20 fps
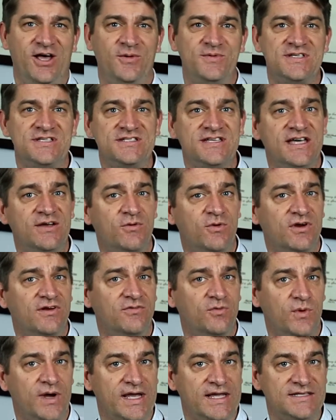helps us get rid
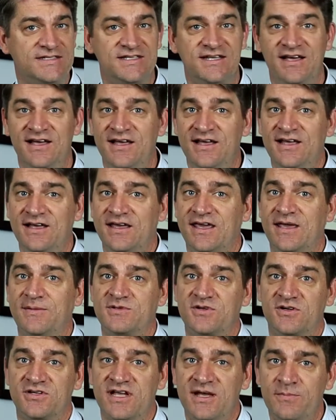of waste,
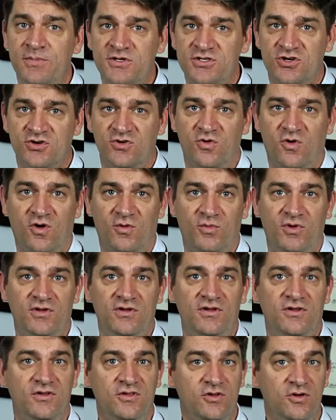keeps our temperature
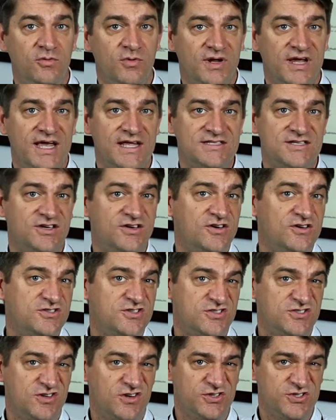normal, lubricates and
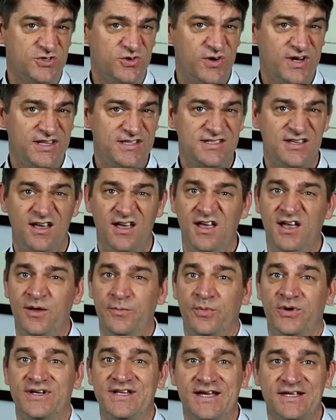cushions our joints,
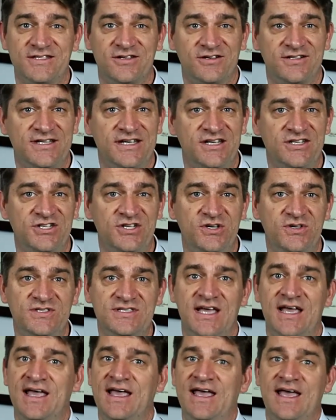protects our
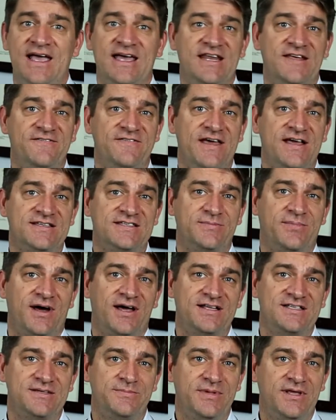tissues, and affects the
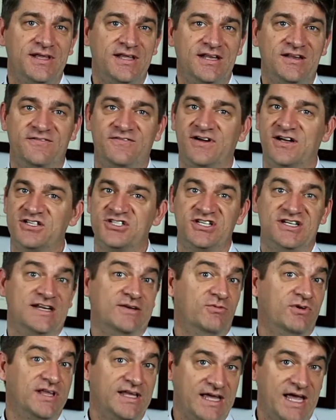body's ability to function
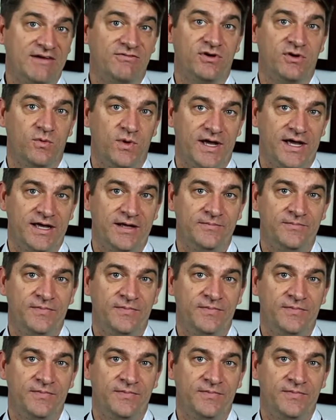in really every way.